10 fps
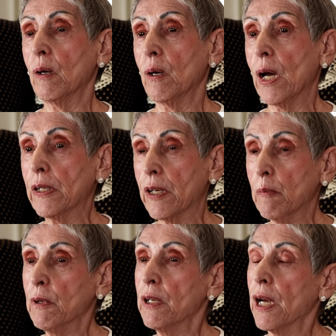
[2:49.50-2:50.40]
I
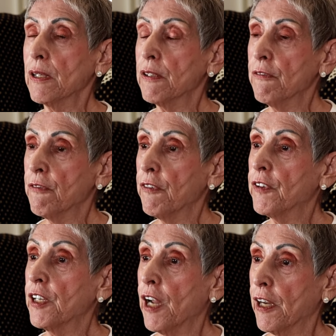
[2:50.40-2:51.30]
came in
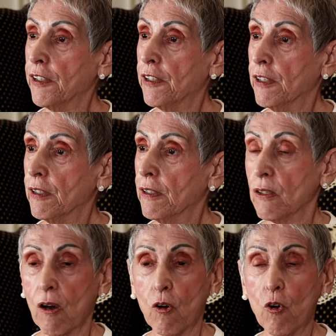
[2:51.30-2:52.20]
1959,
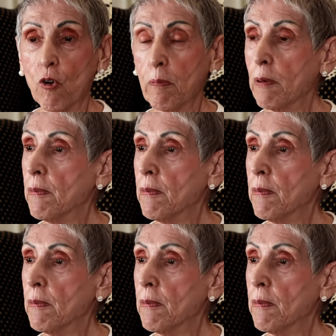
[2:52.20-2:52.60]
all by